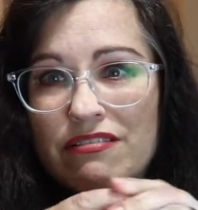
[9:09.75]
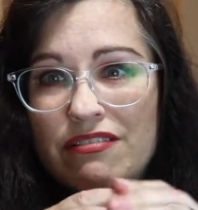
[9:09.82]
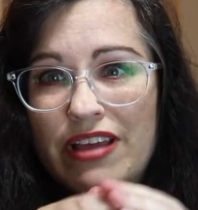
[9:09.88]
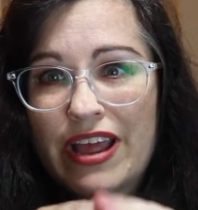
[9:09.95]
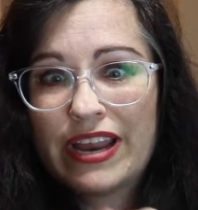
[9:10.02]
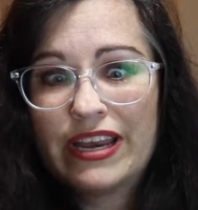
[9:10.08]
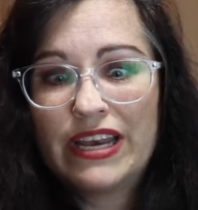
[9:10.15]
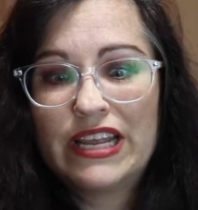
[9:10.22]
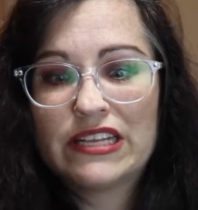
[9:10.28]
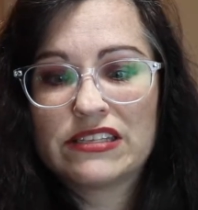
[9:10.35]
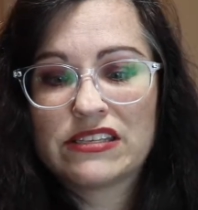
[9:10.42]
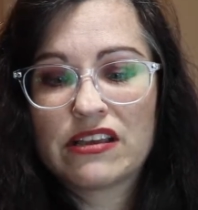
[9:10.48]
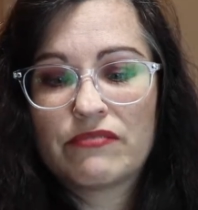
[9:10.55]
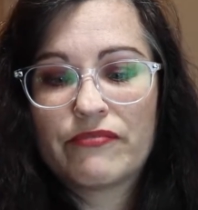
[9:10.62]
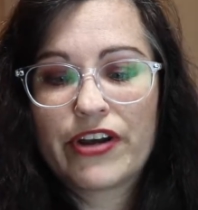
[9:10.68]
I need
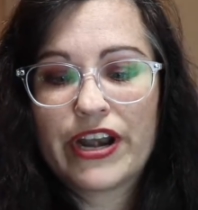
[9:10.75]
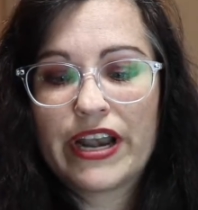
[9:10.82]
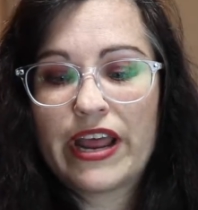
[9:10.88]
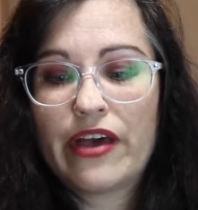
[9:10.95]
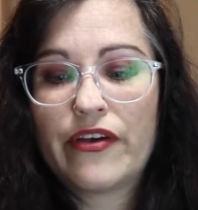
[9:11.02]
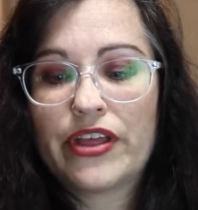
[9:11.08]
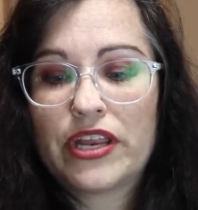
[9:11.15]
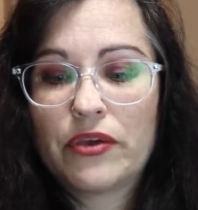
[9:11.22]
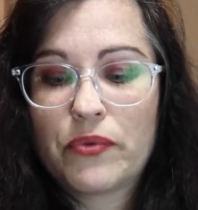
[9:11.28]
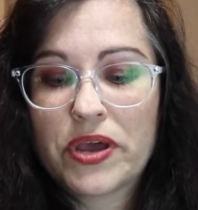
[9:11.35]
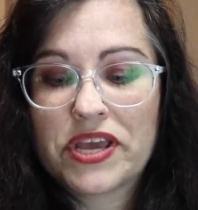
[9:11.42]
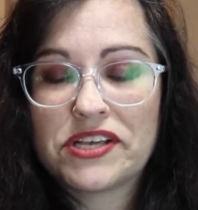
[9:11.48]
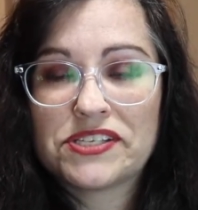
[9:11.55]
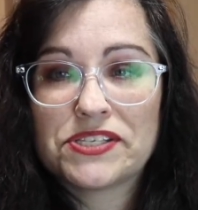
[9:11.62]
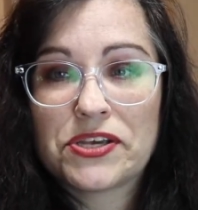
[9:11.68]
some right now
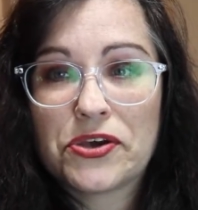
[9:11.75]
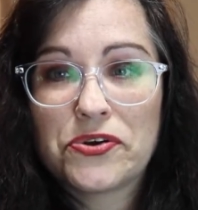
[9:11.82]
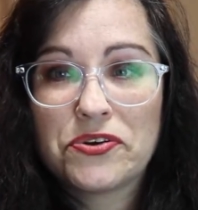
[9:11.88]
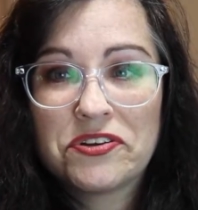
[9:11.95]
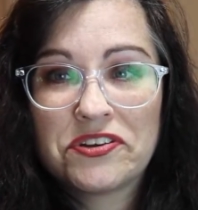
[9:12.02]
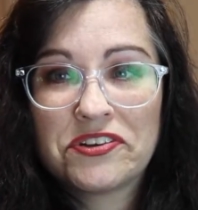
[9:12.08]
anyway, so.